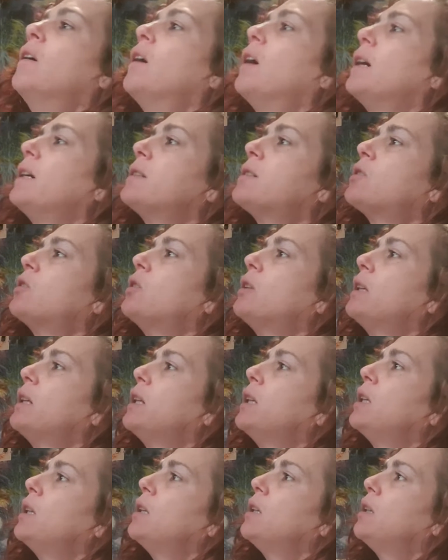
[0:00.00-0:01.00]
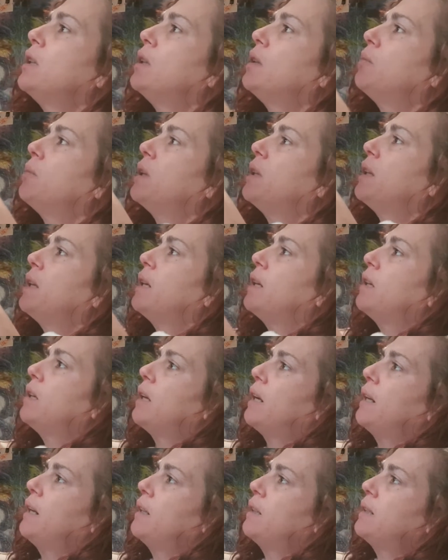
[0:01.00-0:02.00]
ice cream and then
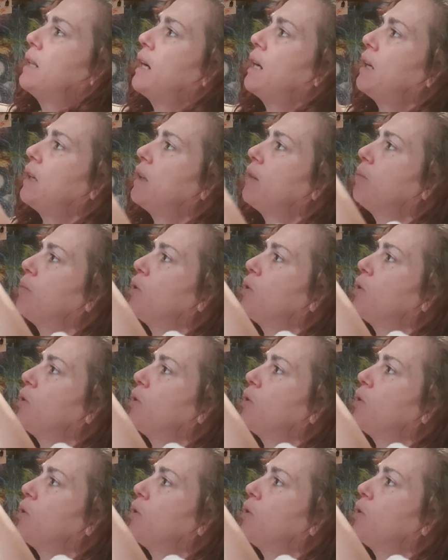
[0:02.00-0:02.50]
an Italian